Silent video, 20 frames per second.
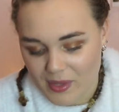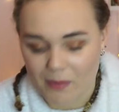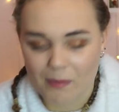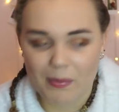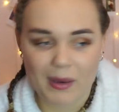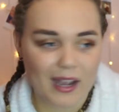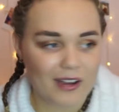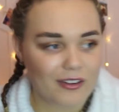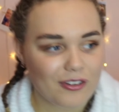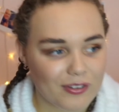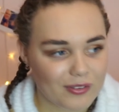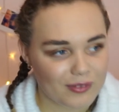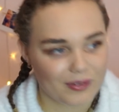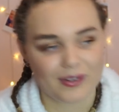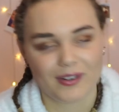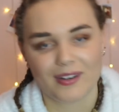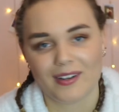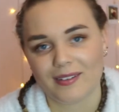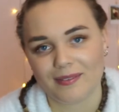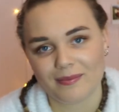but I just
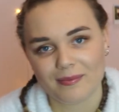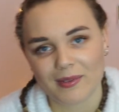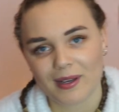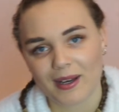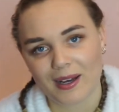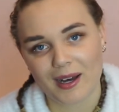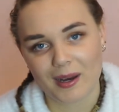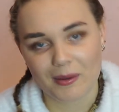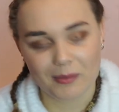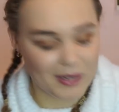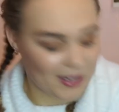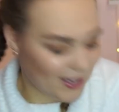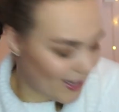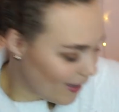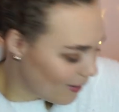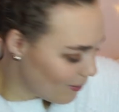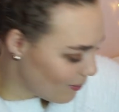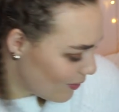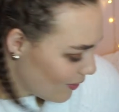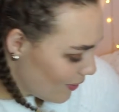thought I'm gonna get
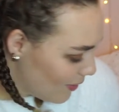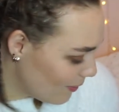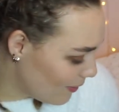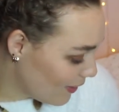them for them,